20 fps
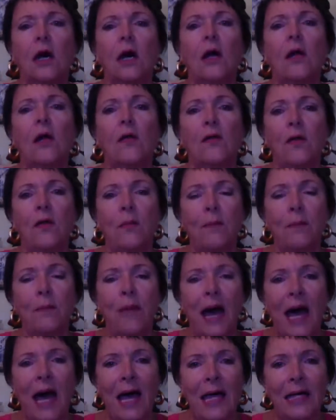the
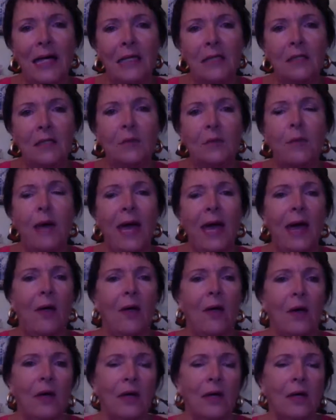mind
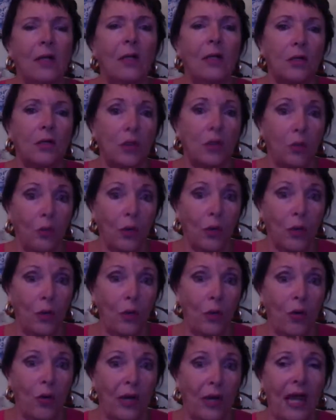power that we
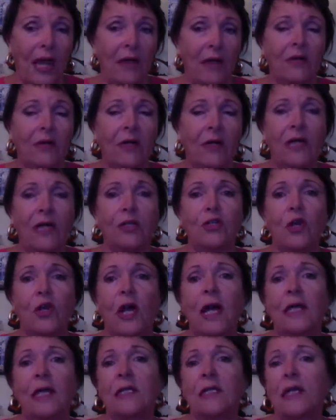all have, and I
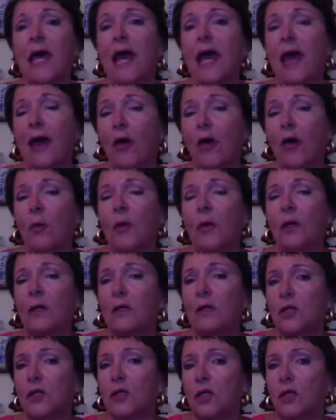tried to help her
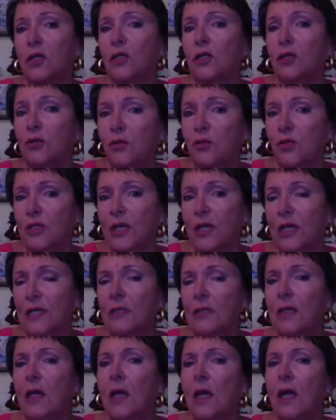to use
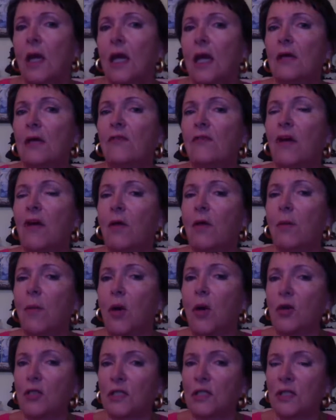it in a very
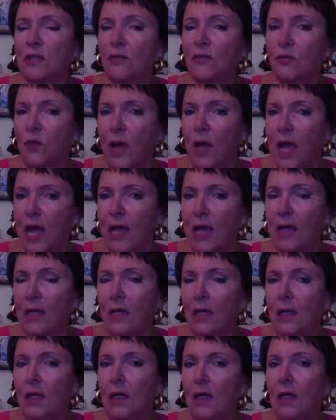positive way.
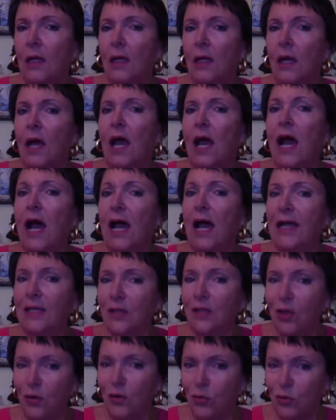I
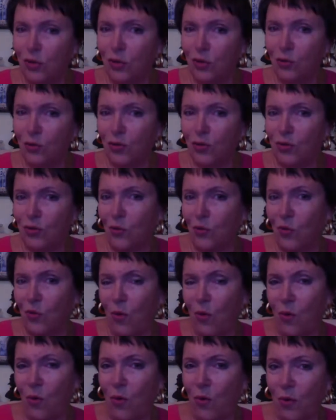know you can
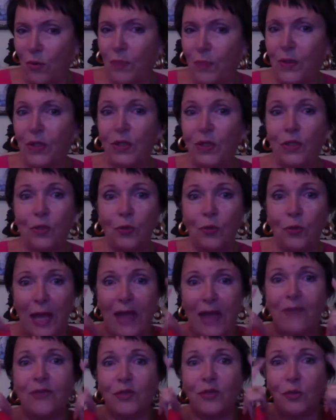walk, but you
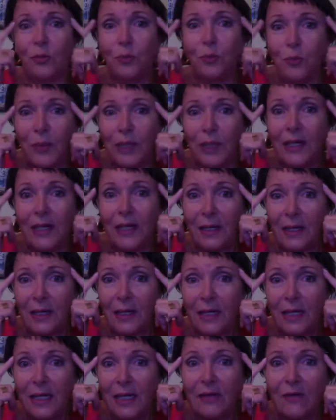have to
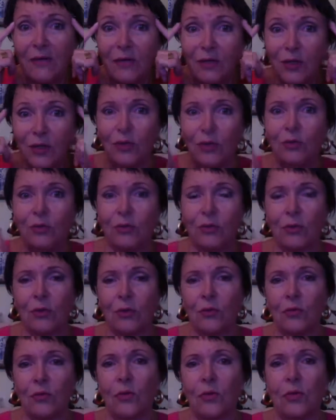believe that you
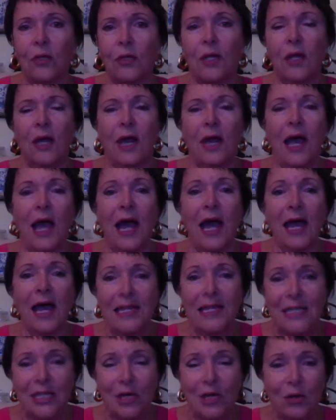can walk.
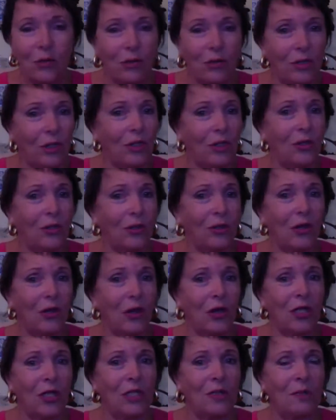I know that you're
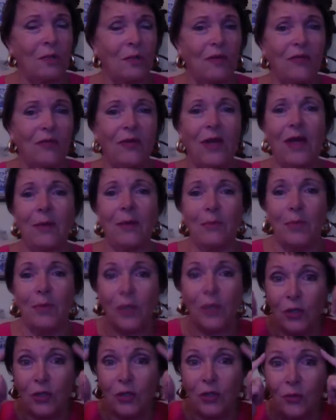going to be fine, but
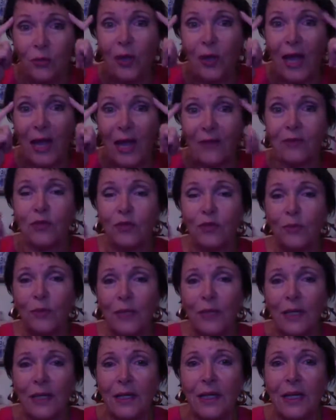you have to
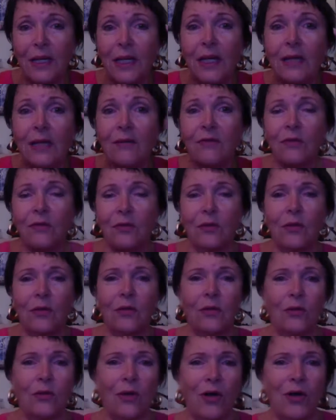believe that
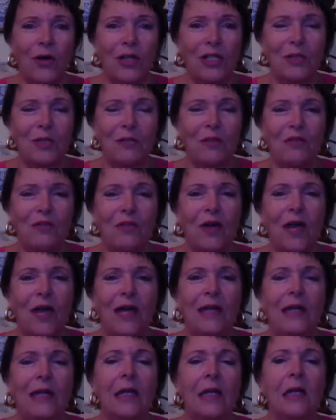you're going to be
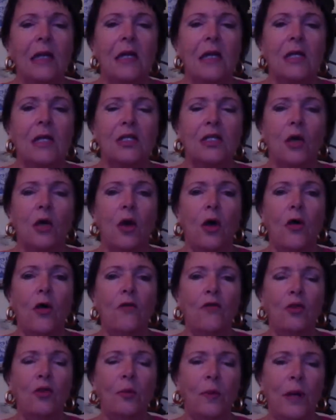fine. So
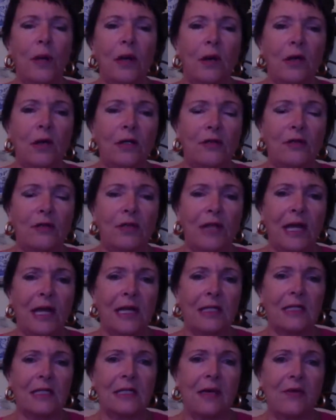over the period of the
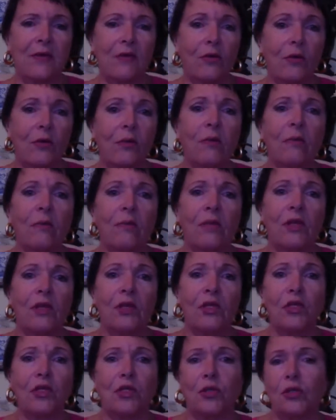next several
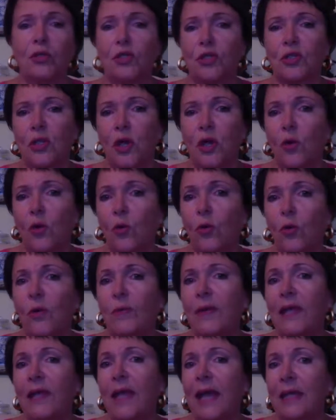months or so, we
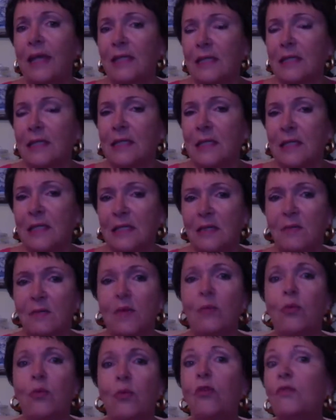began to see some
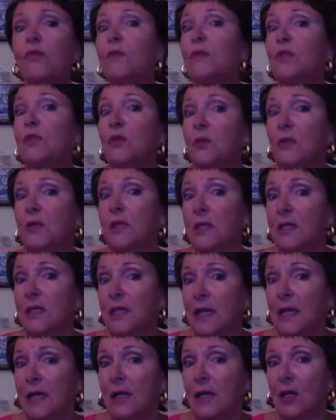improvements with this
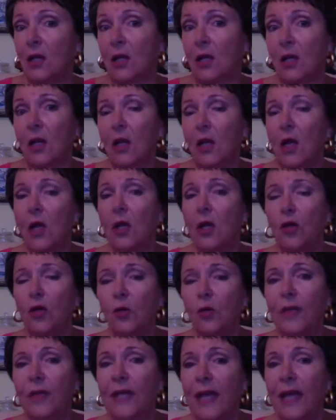little girl,
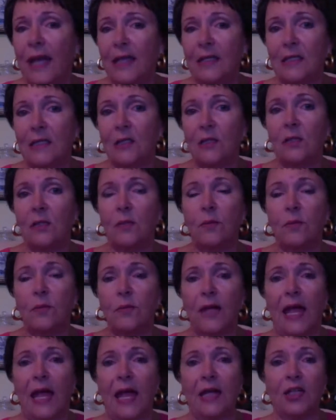who began to
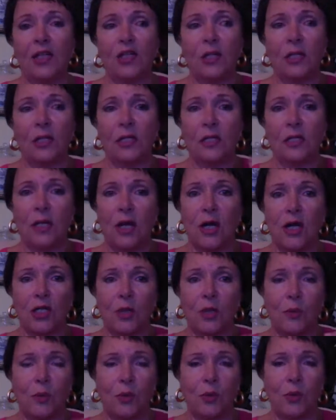actually start
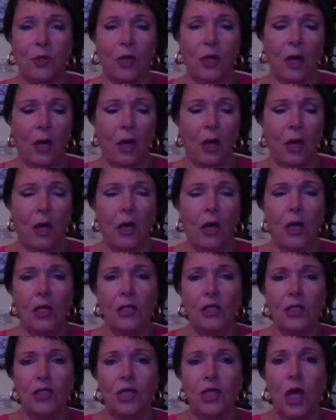to put her
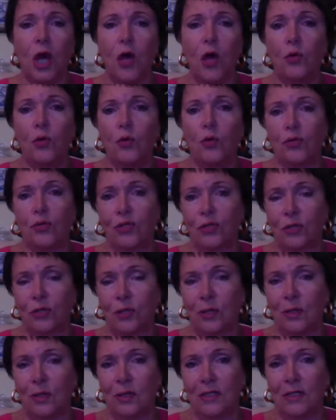
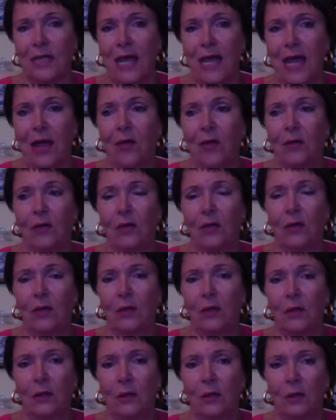toes down
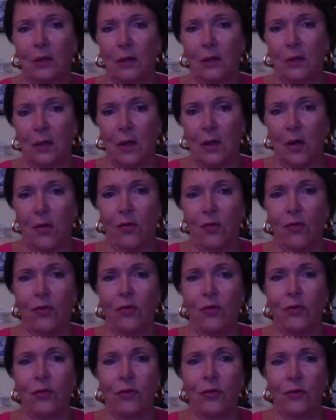
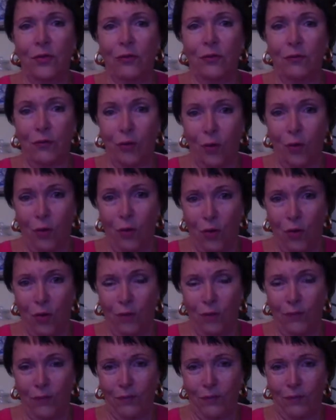on the floor
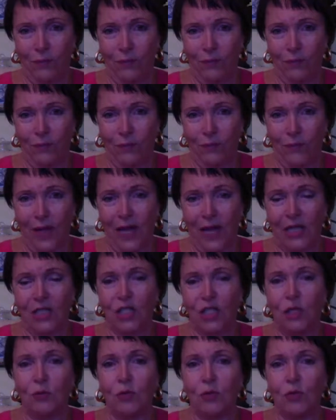as
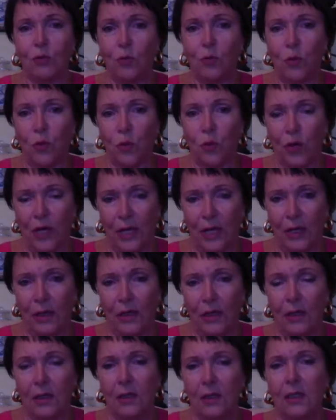she was walking.
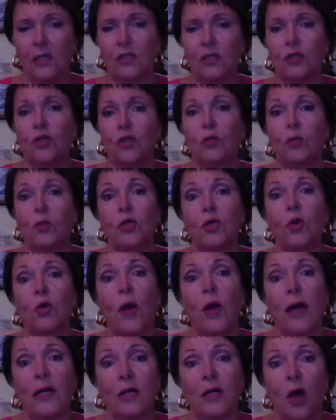So she wasn't
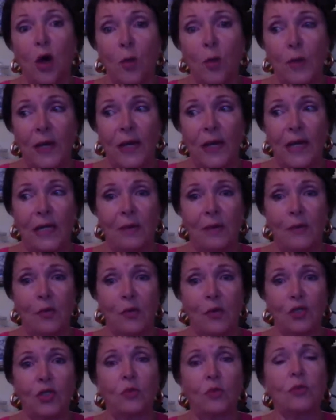quite hopping
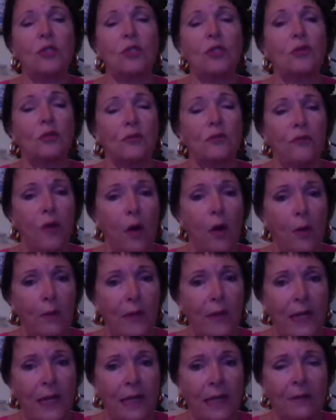anymore. She was sort of
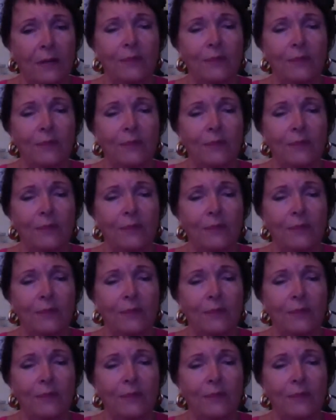hobbling.